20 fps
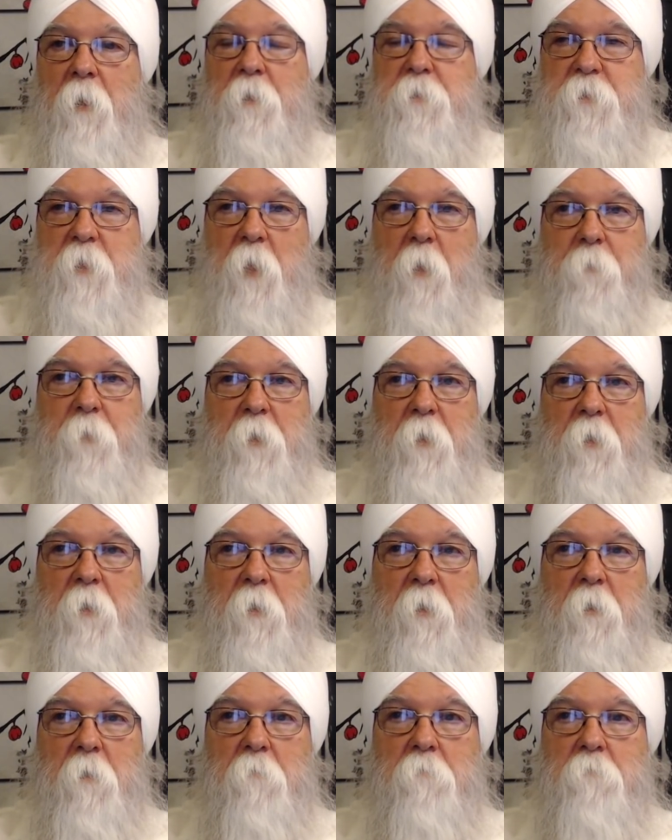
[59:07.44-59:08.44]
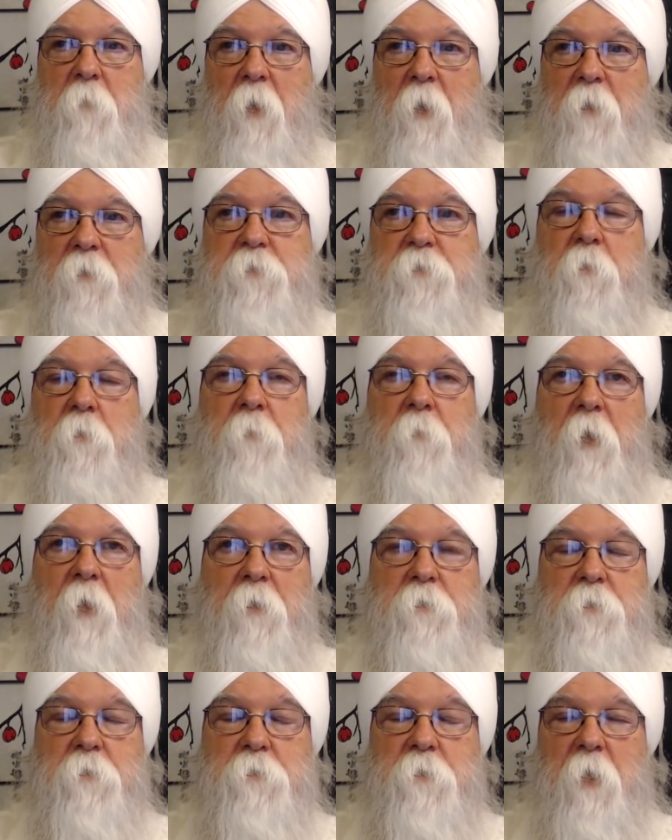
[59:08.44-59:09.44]
Insomnia, not so
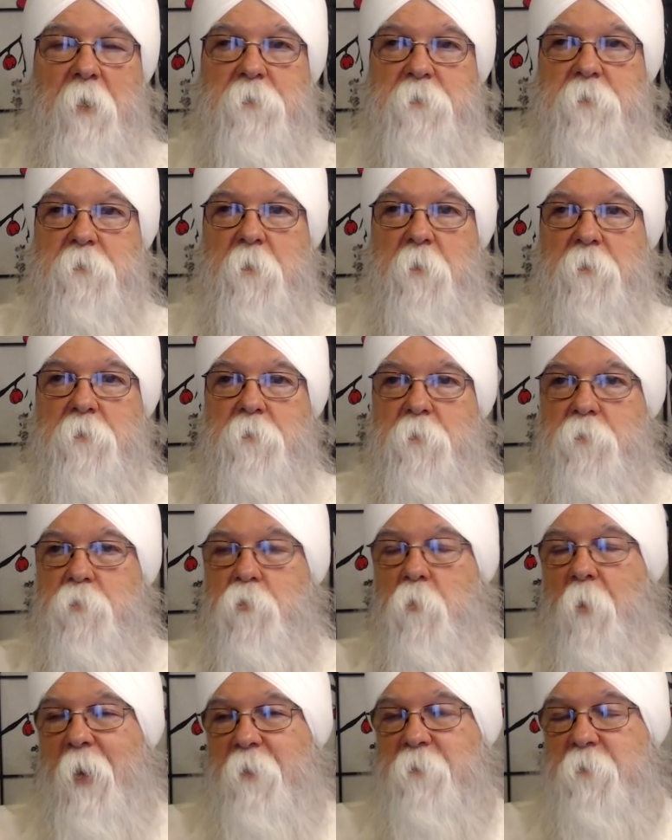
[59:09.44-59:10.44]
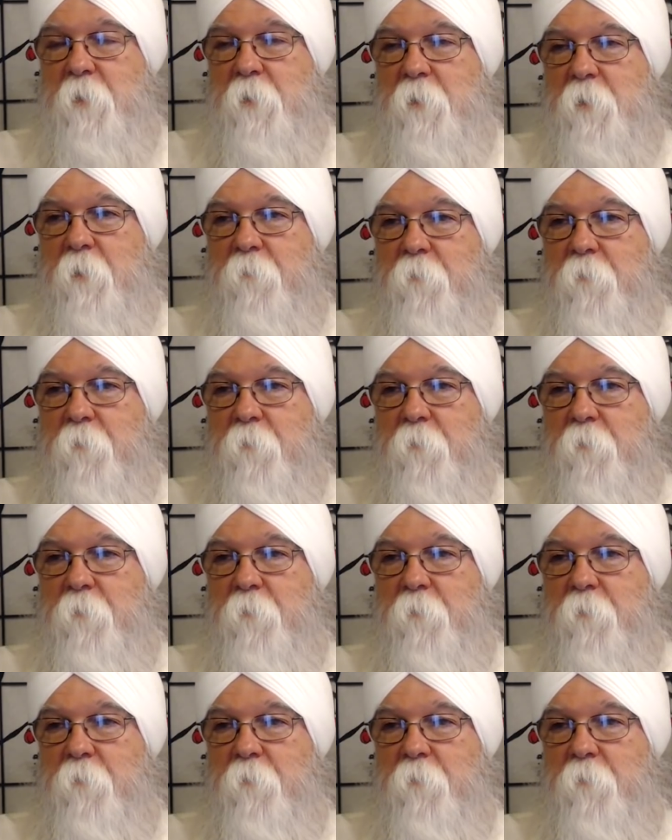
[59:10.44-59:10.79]
much, is not such a drastic